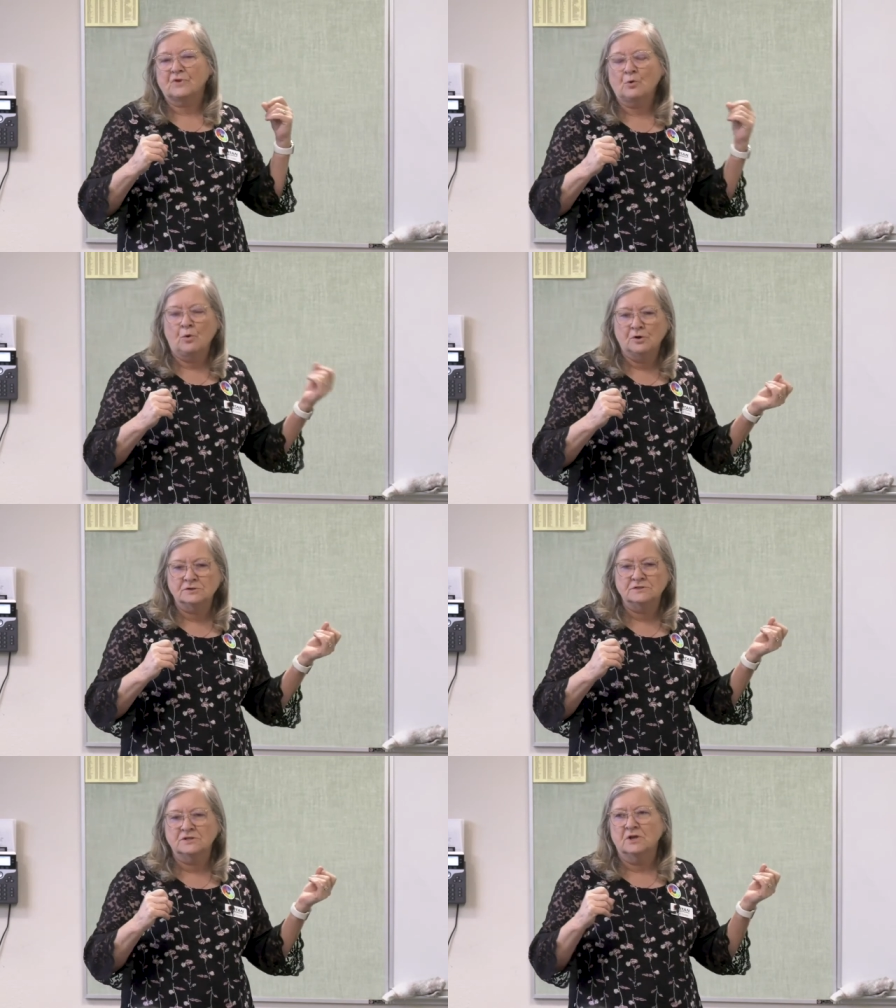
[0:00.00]

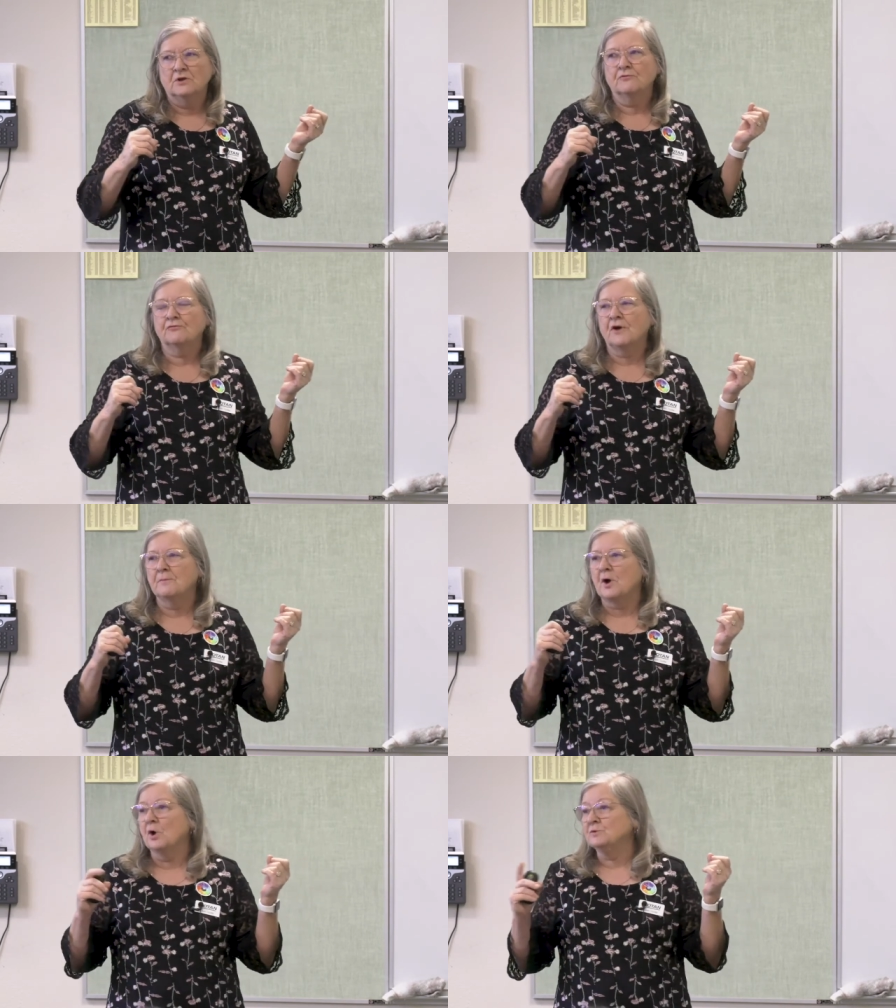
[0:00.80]
course
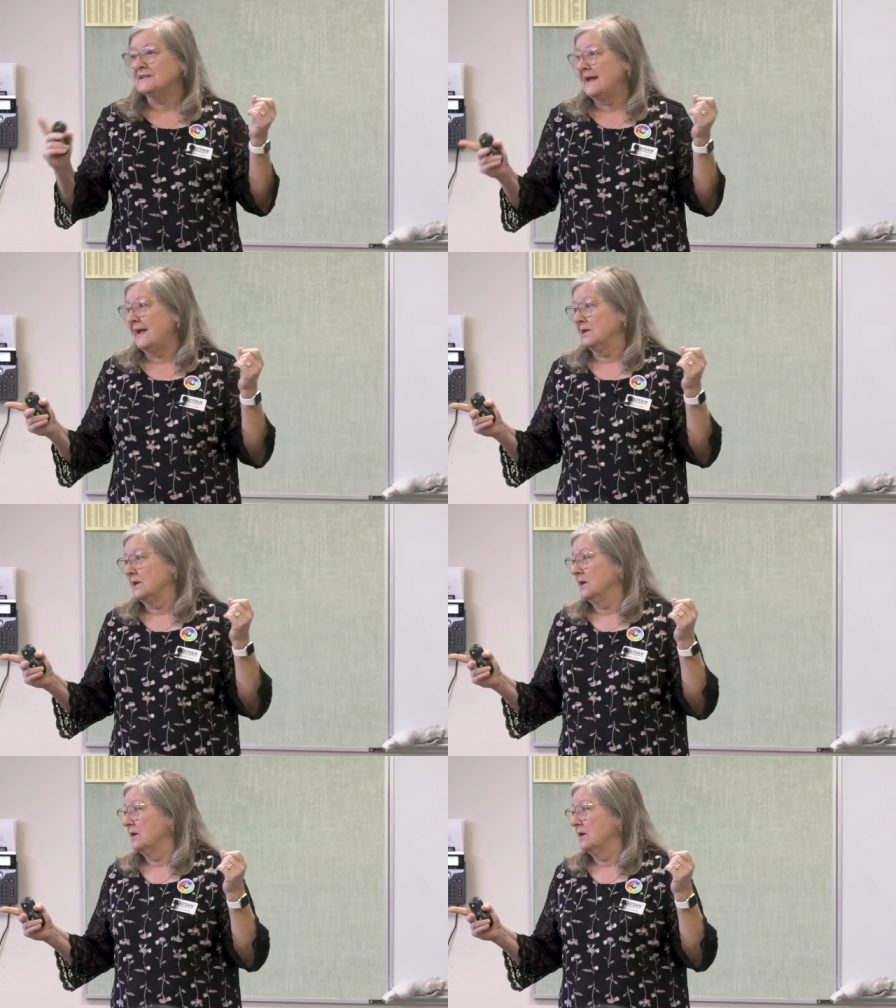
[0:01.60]
from OTAN